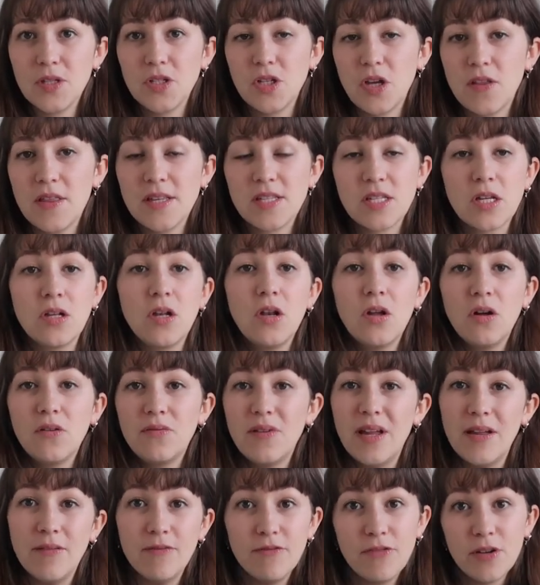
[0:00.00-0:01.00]
So there's a lot
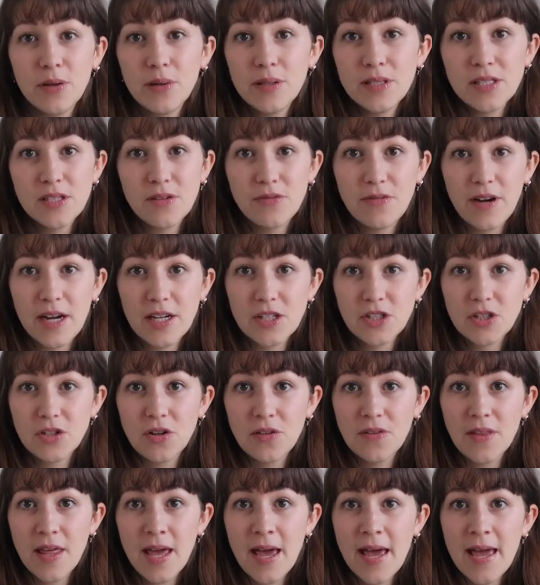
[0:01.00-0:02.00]
of influencer fashion
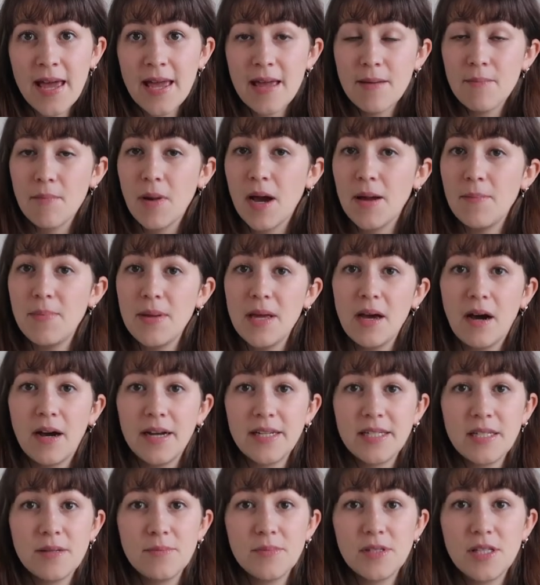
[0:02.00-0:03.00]
on there. It might be
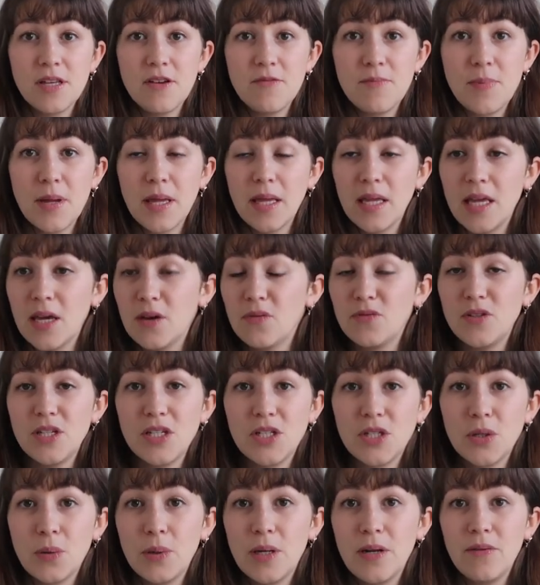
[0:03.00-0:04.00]
items that have been
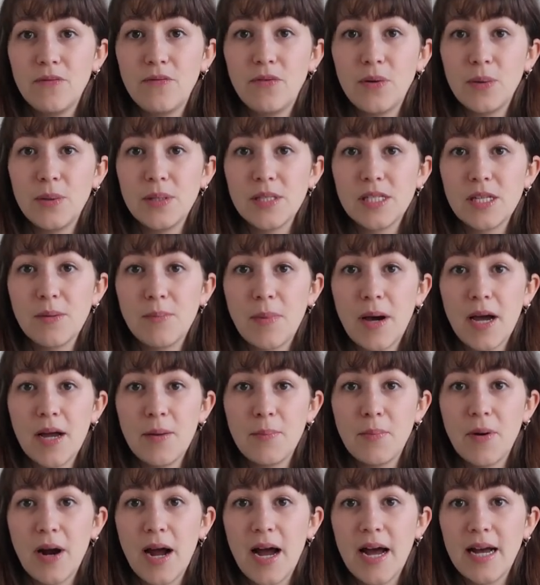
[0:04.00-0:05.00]
gifted to an influencer by a
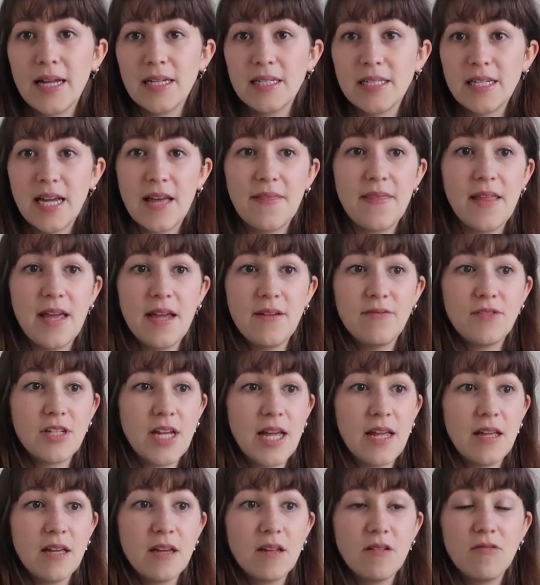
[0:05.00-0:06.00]
brand and they've
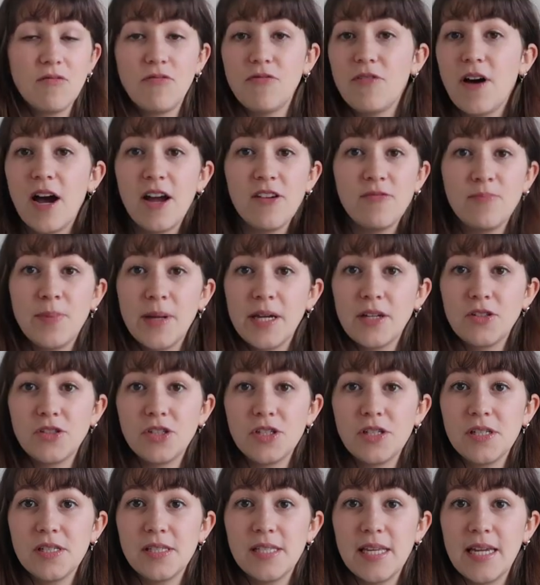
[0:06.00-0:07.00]
taken 5
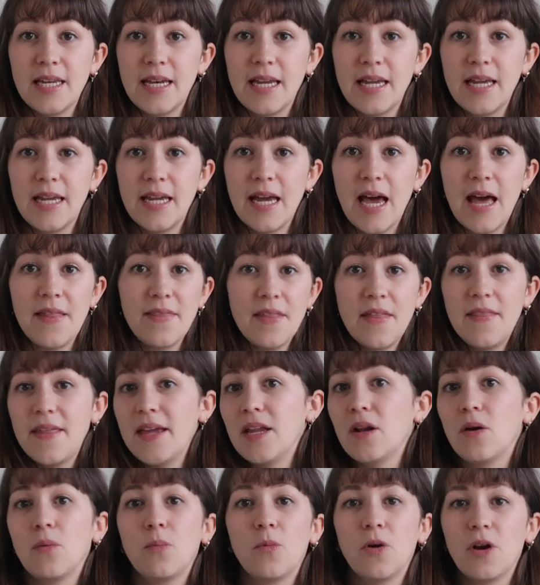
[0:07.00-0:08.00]
pictures in it and then
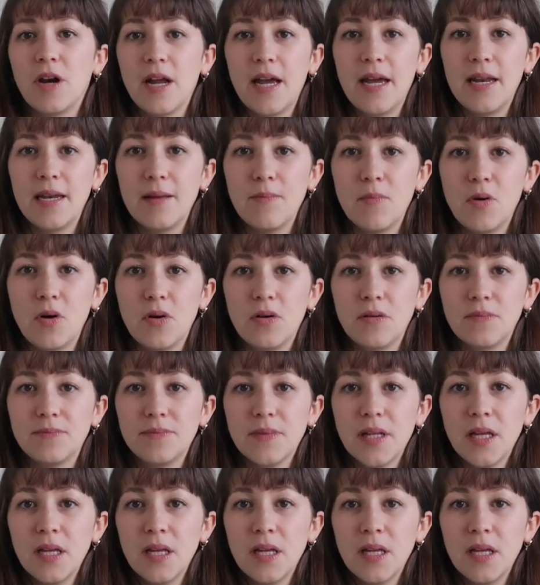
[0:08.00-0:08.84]
they don't want it anymore.